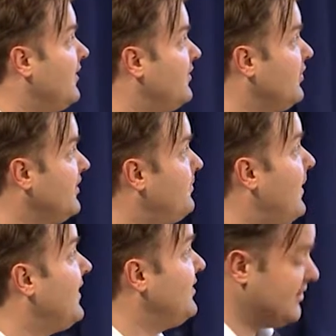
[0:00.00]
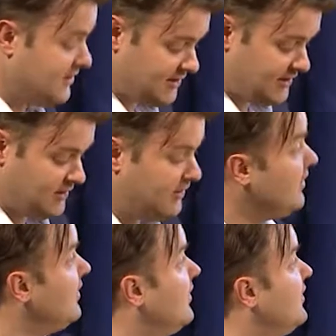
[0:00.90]
to these pathogens.
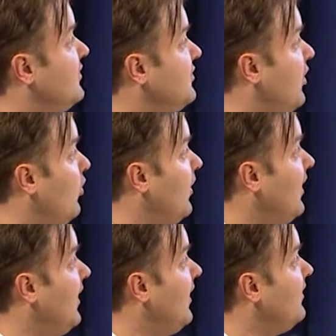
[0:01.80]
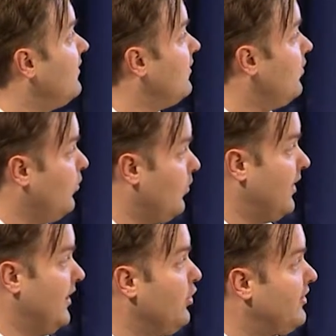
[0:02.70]
So
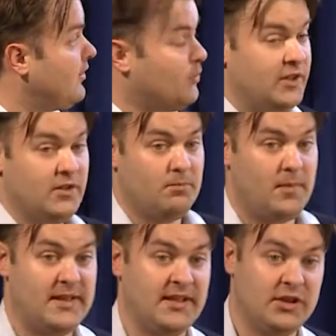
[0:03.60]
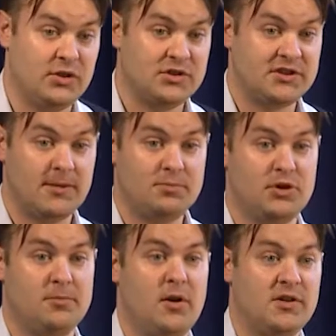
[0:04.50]
in Utrecht we mainly use
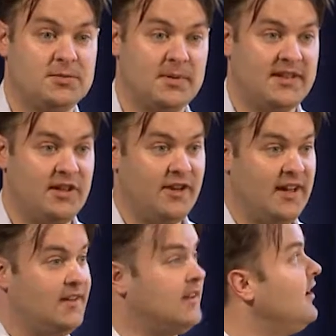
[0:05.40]
Pseudomonas bacteria,